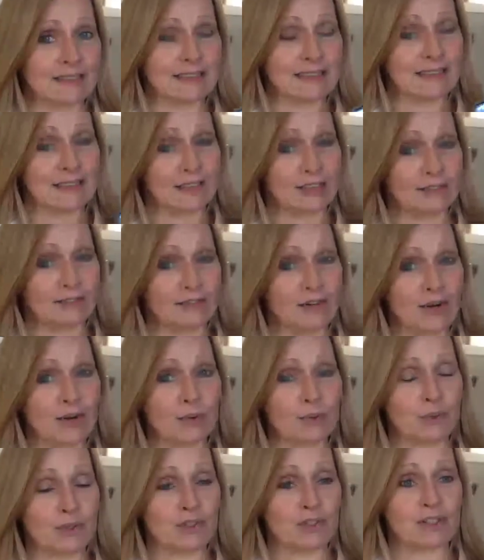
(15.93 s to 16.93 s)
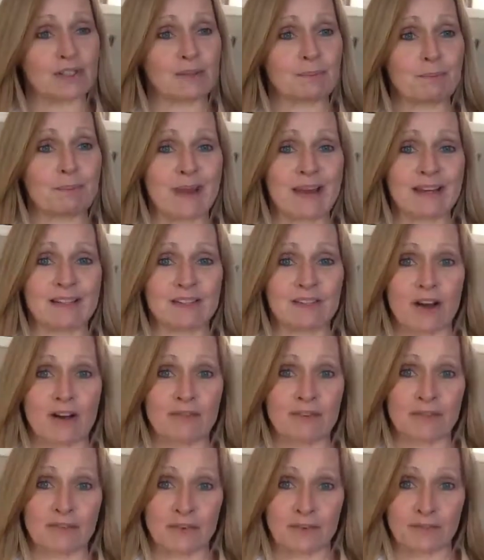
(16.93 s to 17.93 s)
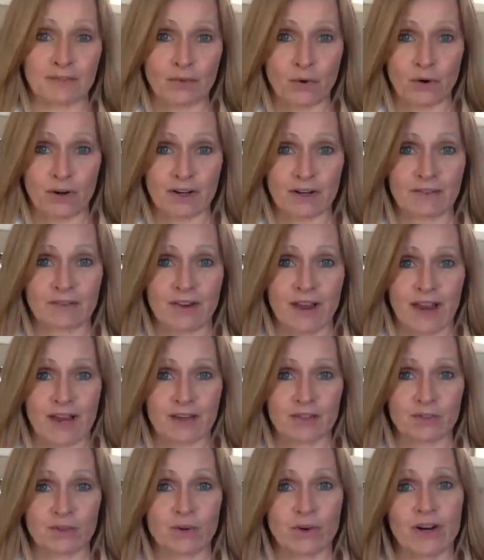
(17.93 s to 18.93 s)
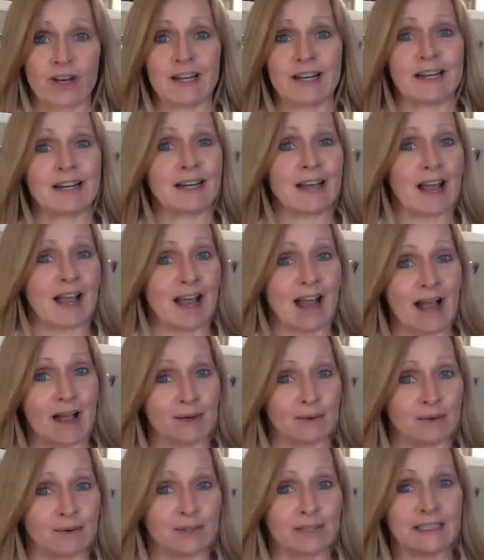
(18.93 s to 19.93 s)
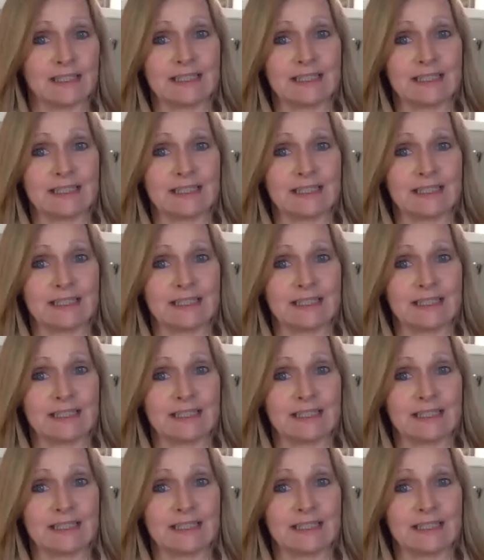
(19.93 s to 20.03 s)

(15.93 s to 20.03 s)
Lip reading: ClearPHONE, which is based off of a fork of Android, and how